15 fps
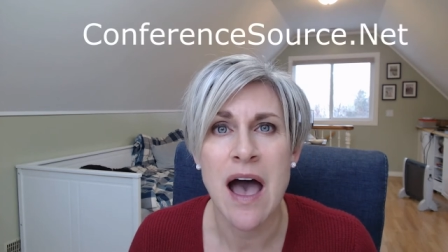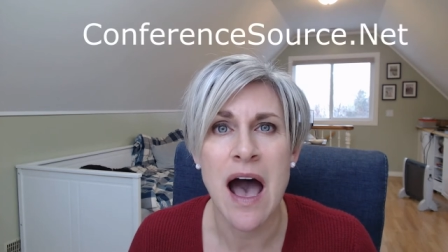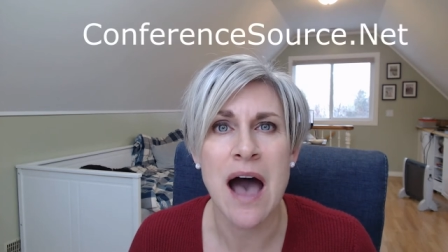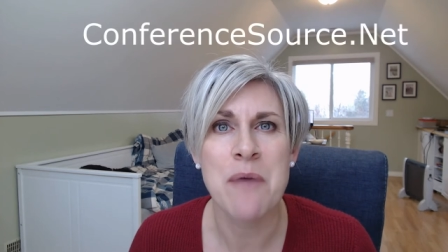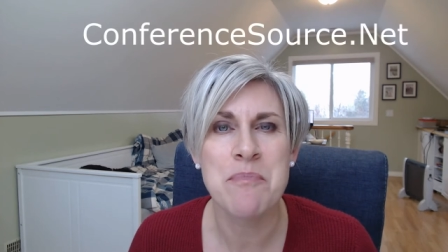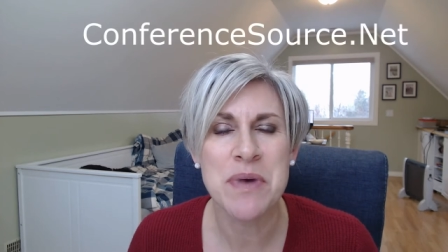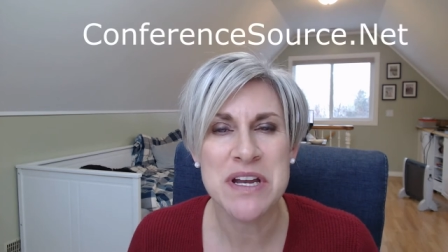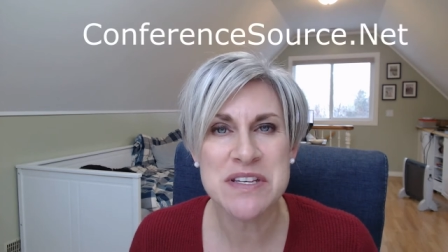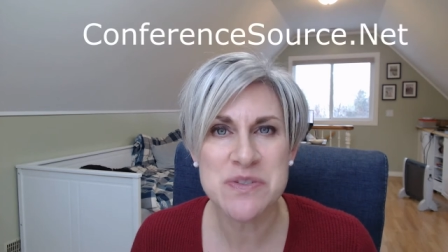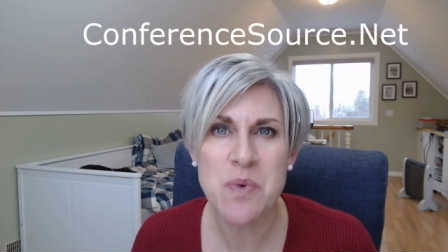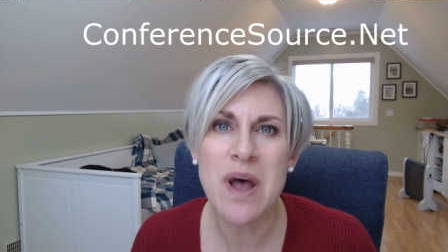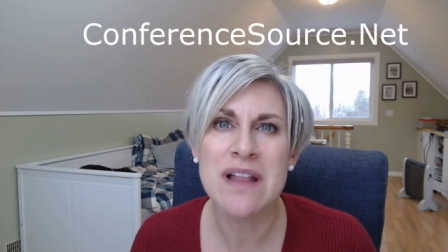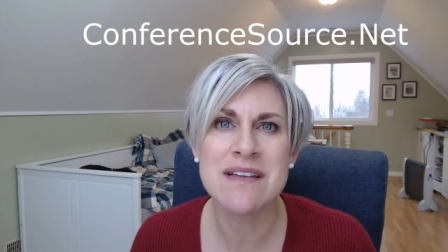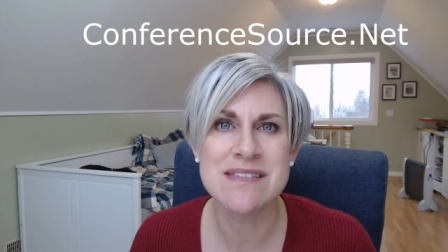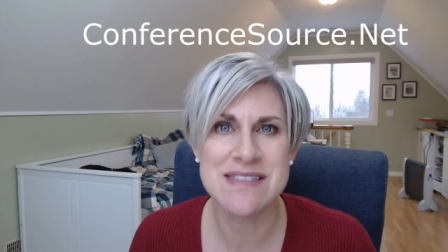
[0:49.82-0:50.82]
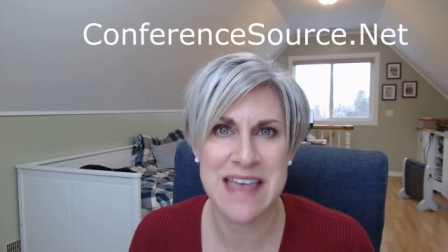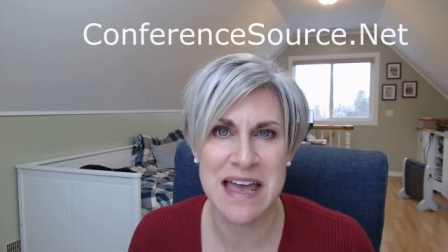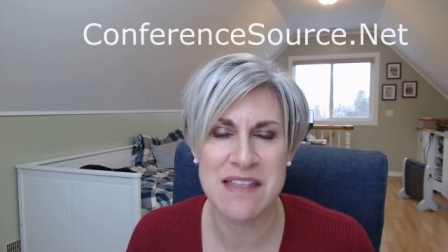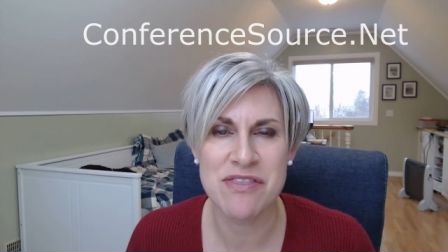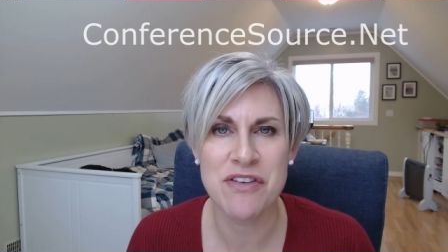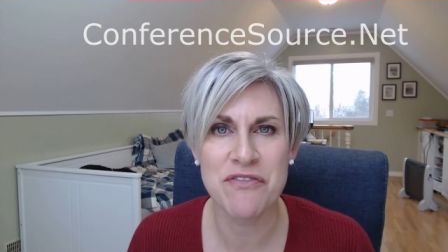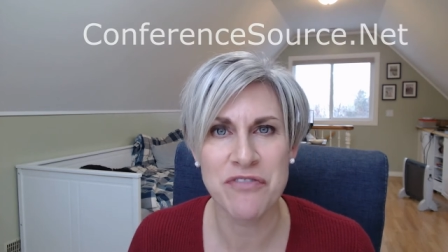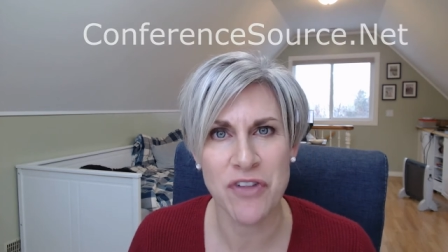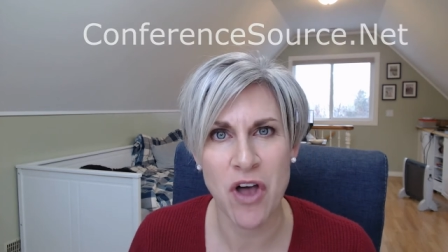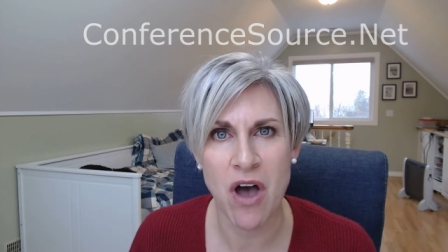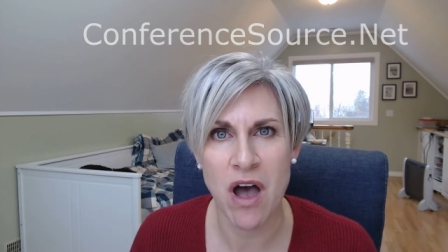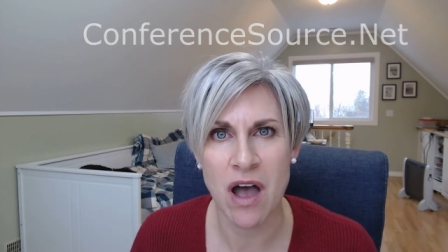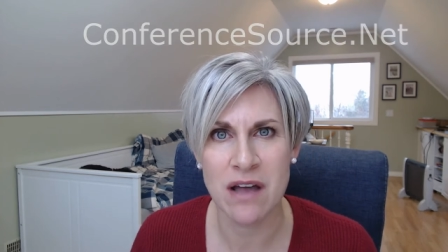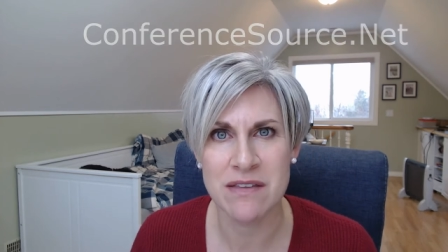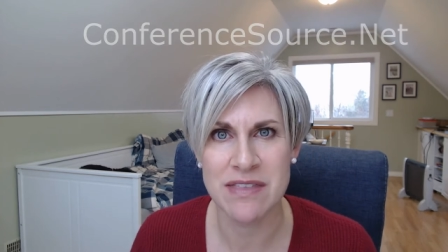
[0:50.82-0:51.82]
um, but as well as then the
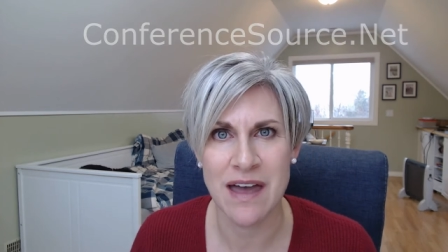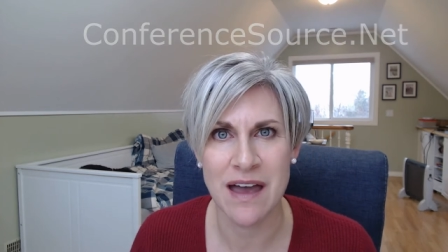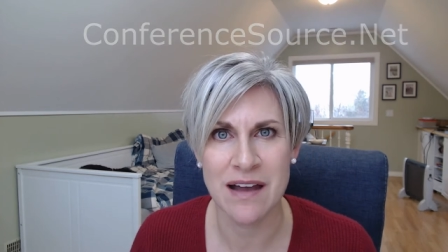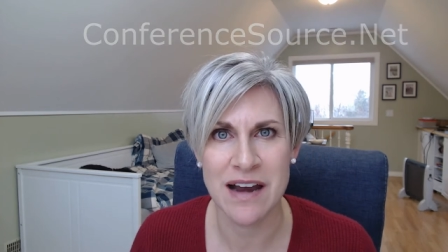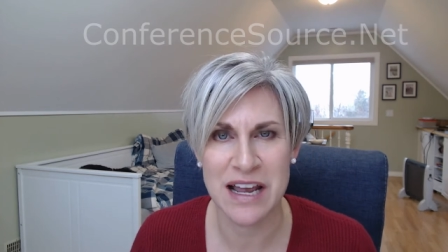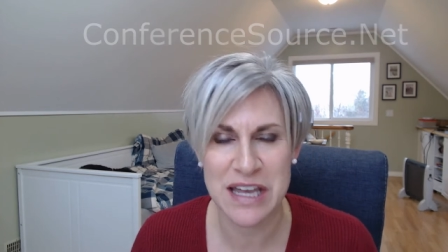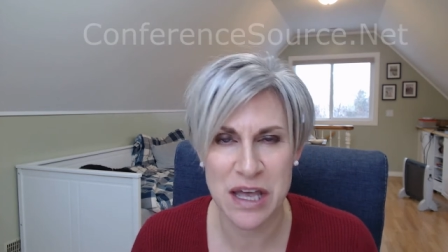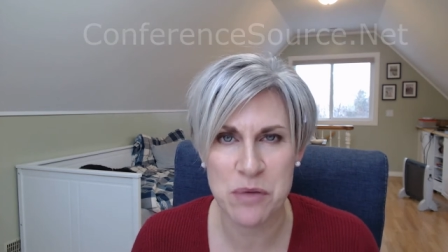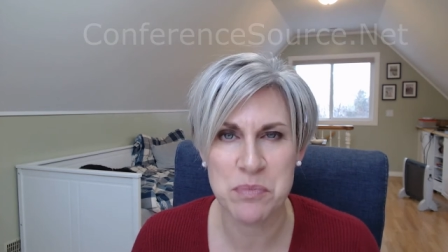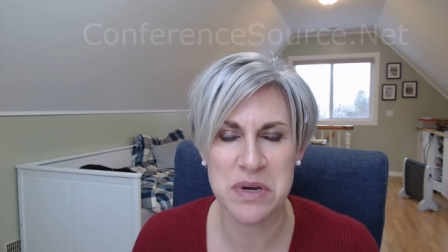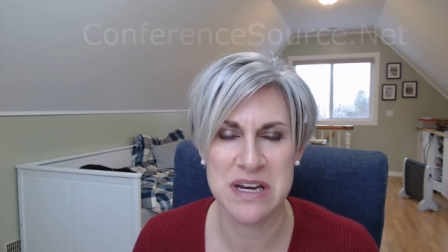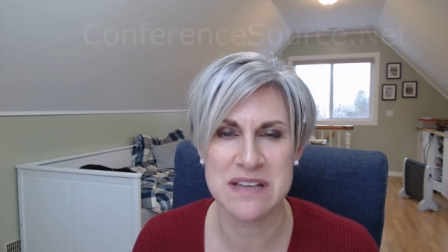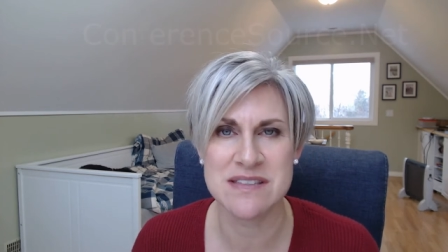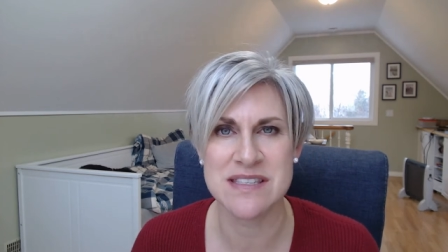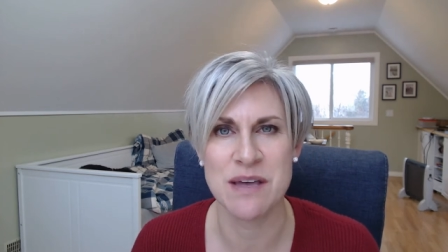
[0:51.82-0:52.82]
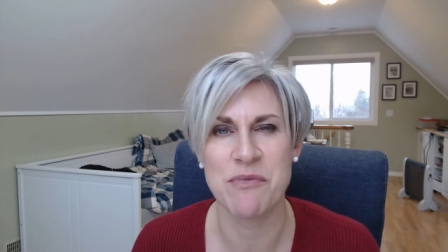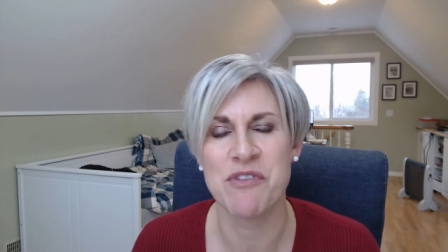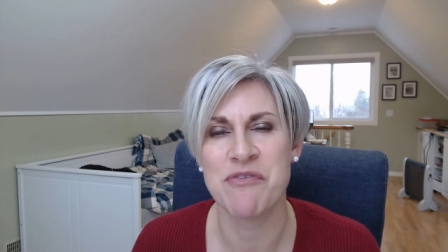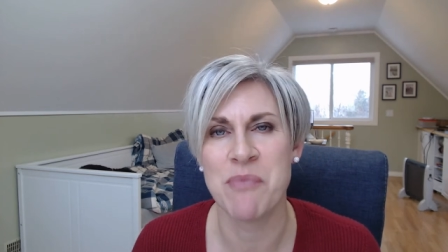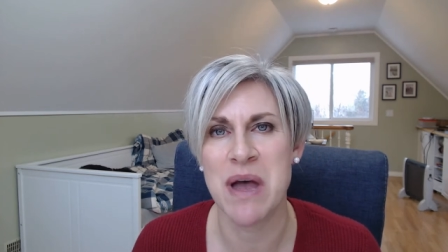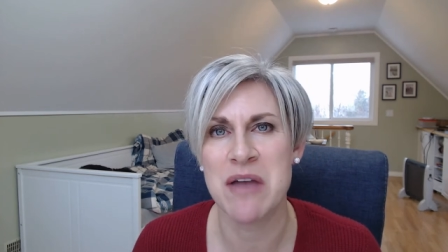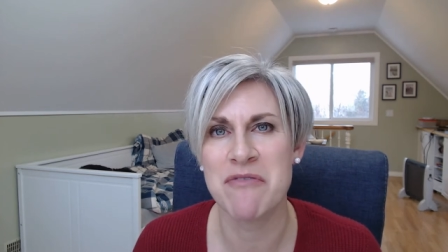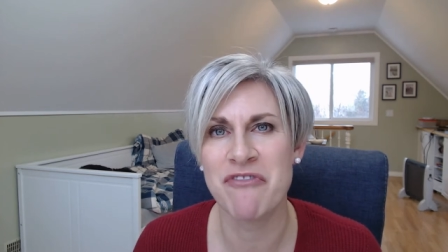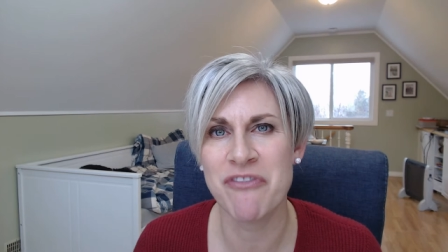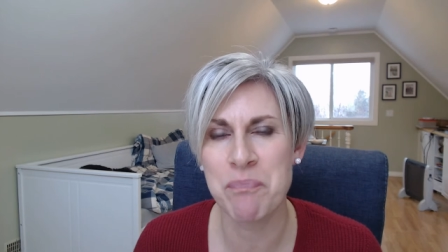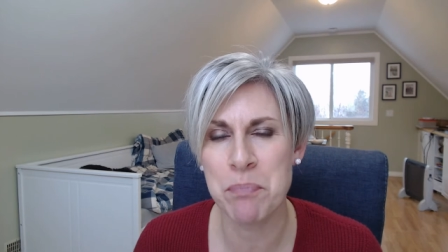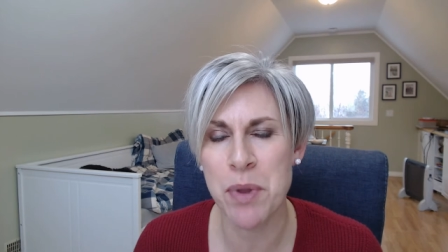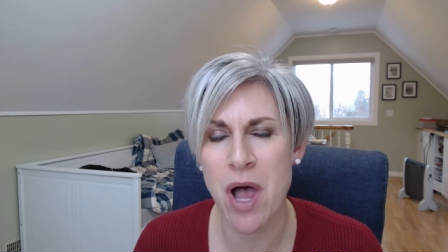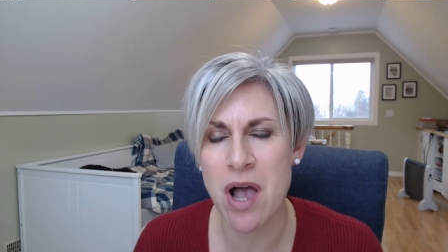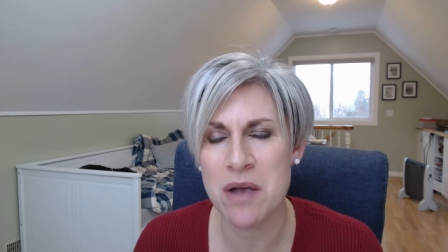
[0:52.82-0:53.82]
vlog that accompanies some of my
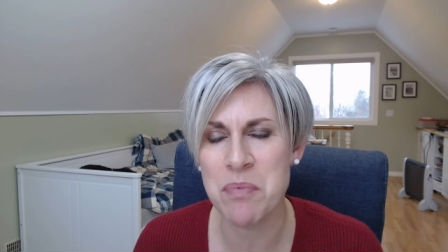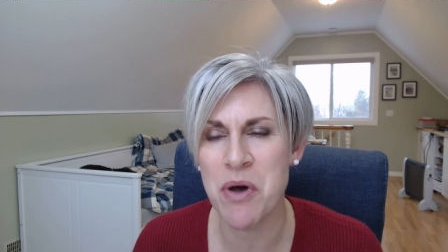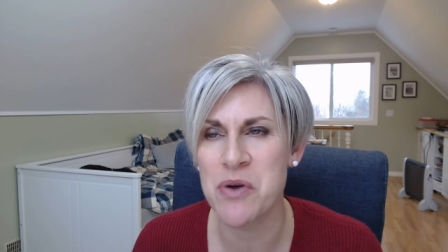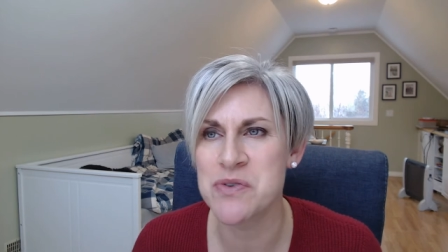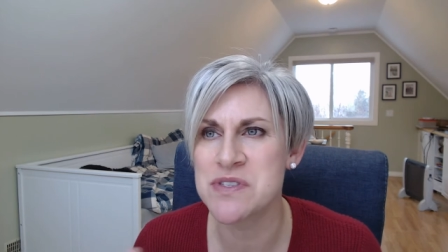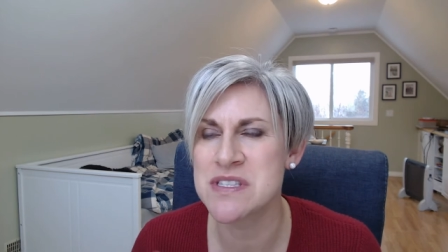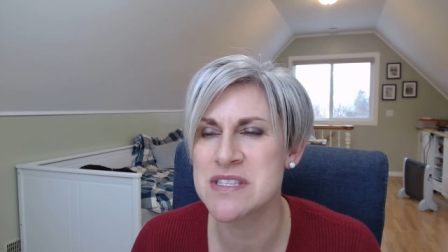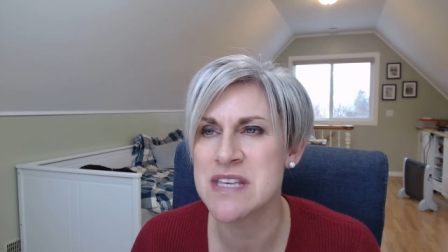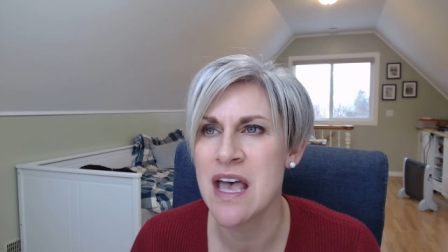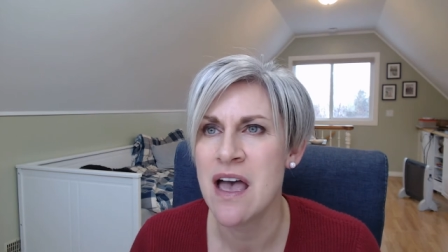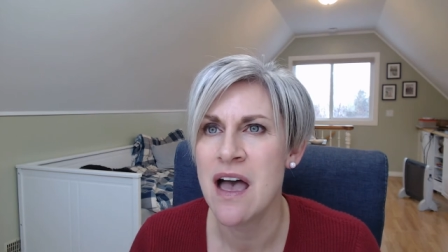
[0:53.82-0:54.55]
blog posts.